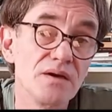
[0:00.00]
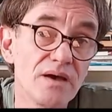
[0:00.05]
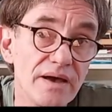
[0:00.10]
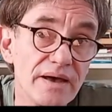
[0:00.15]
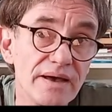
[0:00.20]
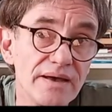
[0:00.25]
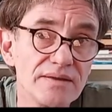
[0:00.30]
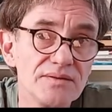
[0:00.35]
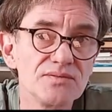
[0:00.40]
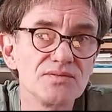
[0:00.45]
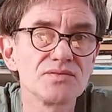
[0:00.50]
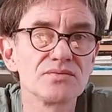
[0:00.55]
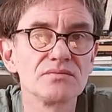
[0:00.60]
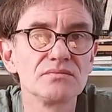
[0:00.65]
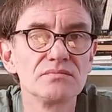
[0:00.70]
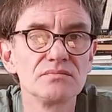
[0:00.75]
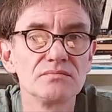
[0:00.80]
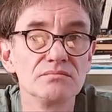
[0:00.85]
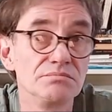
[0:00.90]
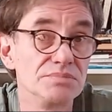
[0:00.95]
and
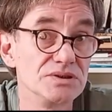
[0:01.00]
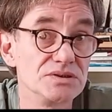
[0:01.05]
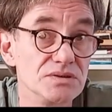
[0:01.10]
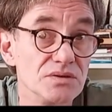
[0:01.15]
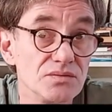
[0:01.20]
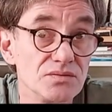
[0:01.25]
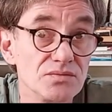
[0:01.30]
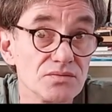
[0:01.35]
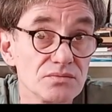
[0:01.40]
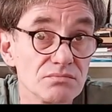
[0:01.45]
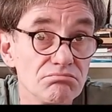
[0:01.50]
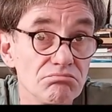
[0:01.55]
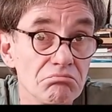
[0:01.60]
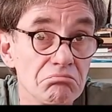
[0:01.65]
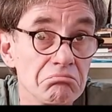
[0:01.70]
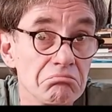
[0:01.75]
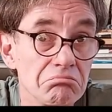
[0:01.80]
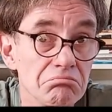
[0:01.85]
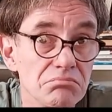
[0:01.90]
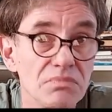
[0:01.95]
business.
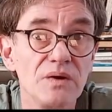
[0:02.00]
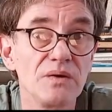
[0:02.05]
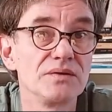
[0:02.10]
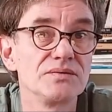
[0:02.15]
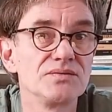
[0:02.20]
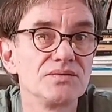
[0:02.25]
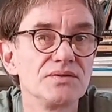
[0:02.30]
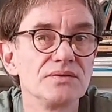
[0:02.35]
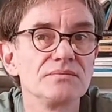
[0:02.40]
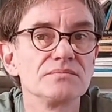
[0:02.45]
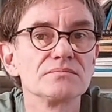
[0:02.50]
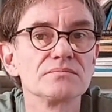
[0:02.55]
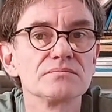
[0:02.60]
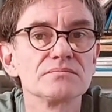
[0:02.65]
And that's it.